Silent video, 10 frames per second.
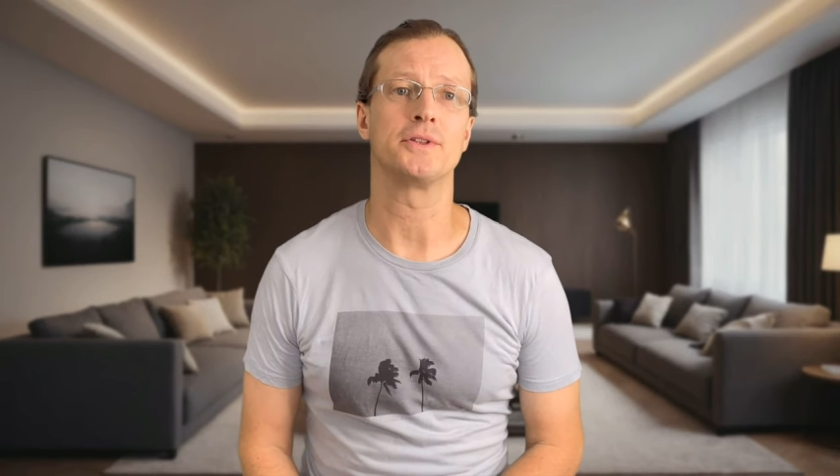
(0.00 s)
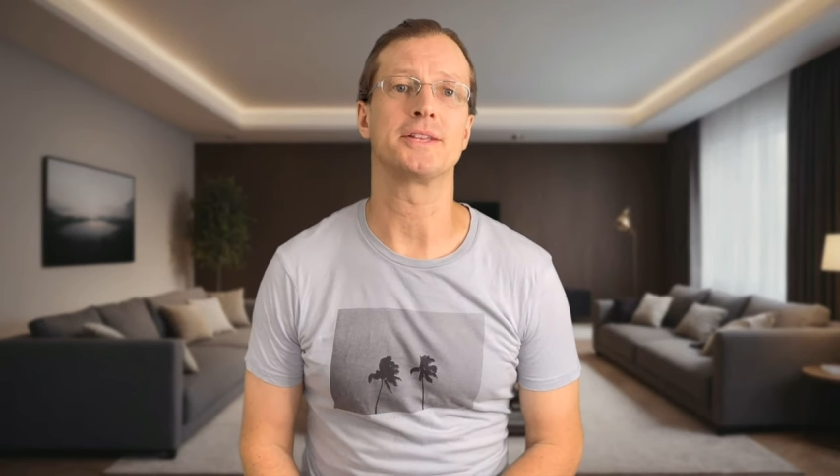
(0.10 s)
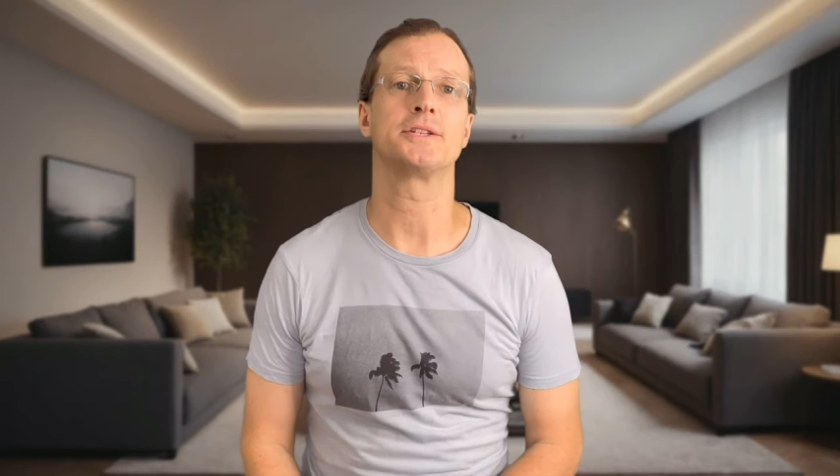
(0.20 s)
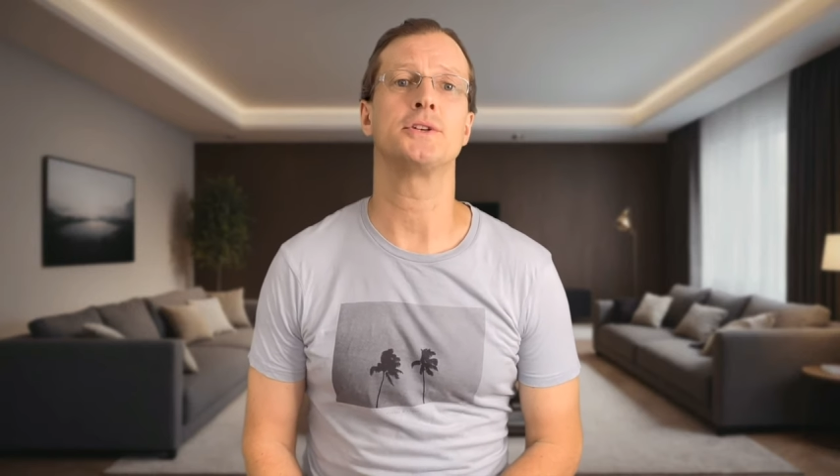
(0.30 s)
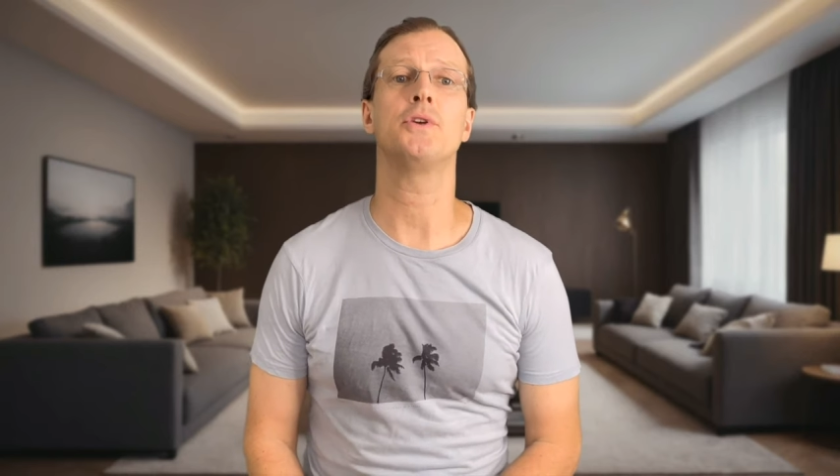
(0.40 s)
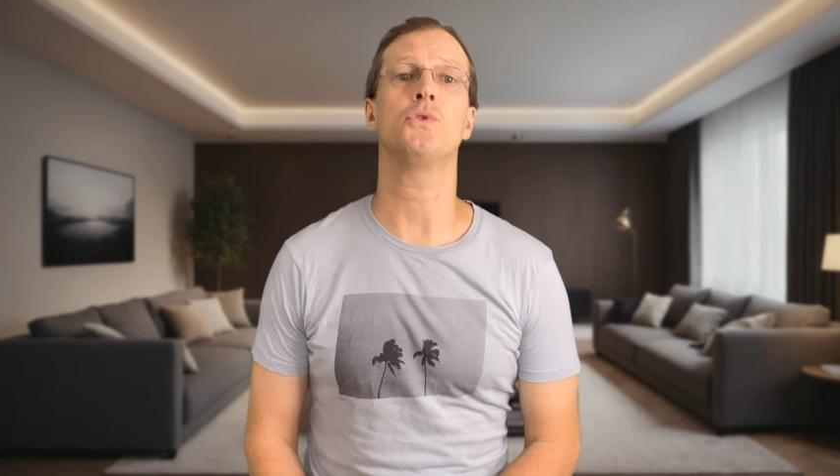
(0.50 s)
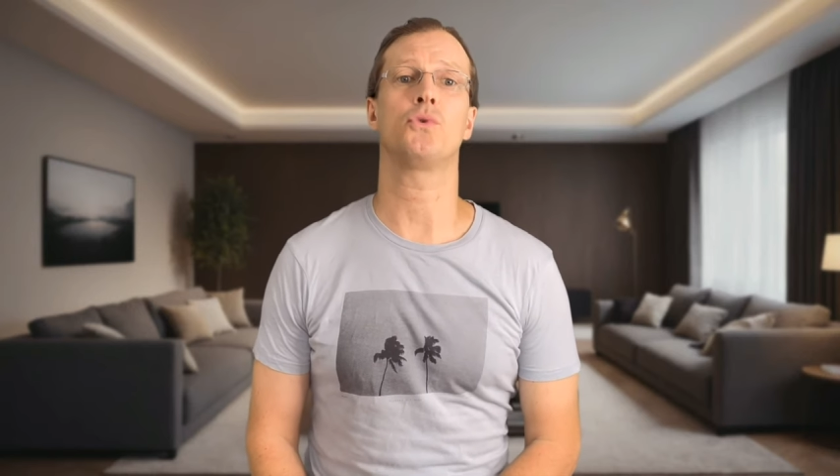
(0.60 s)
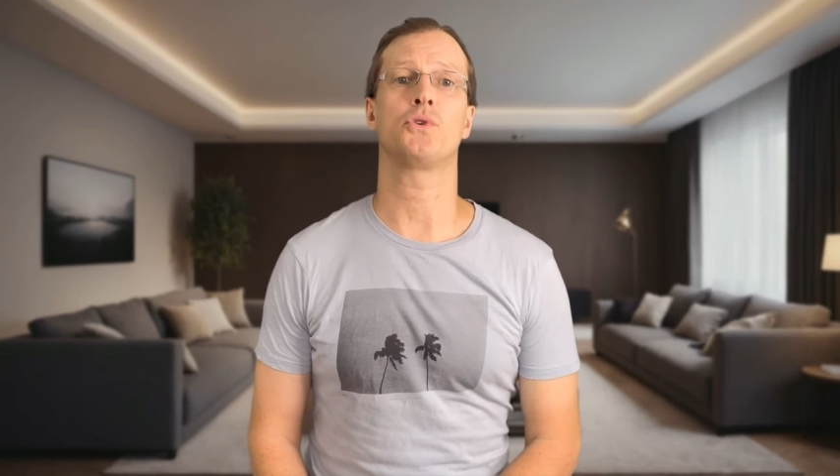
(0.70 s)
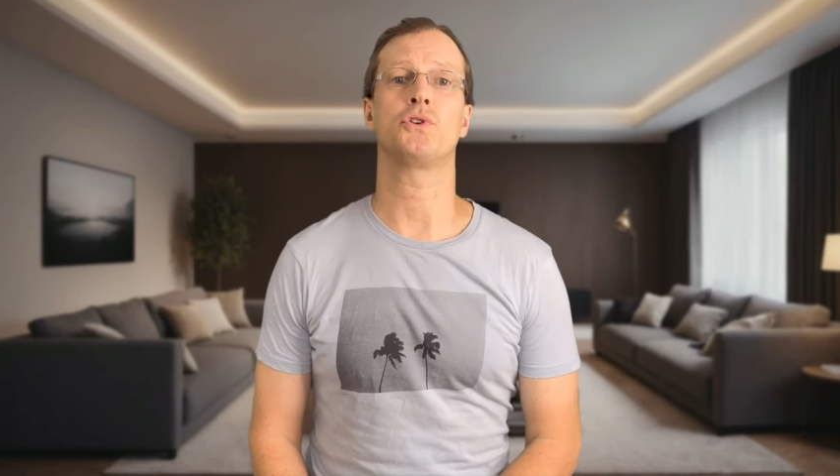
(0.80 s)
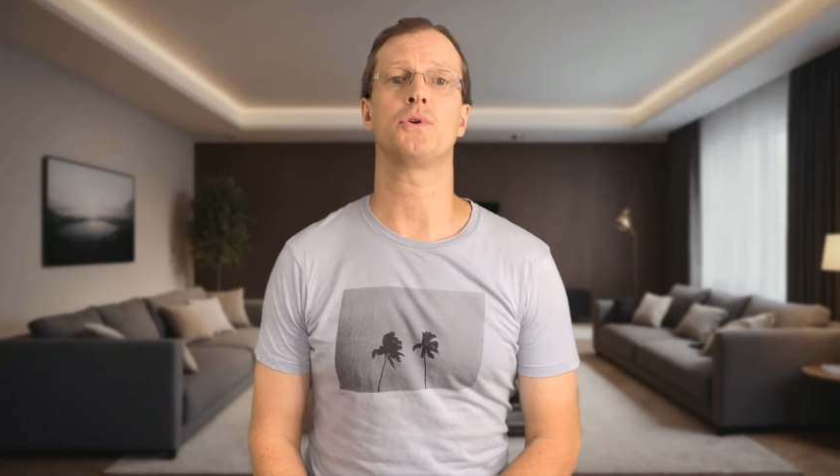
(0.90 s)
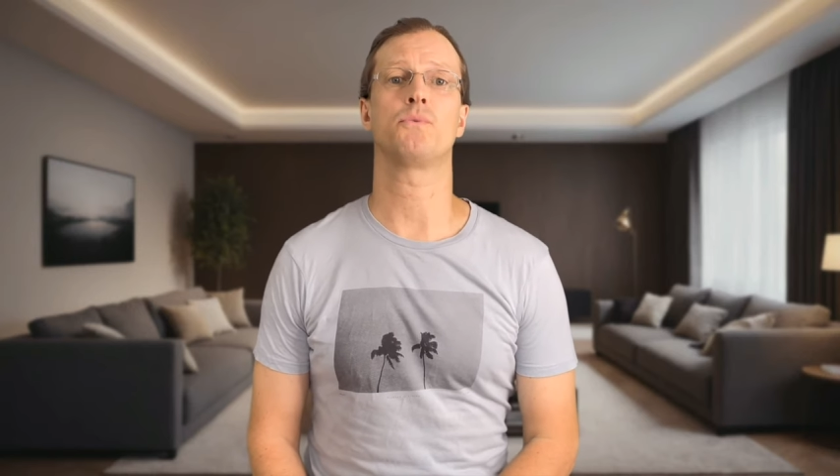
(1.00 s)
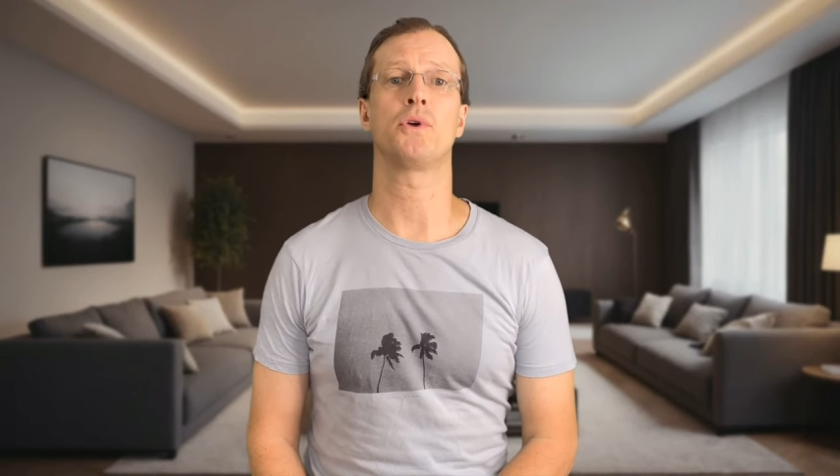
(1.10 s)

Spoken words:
It's a crucial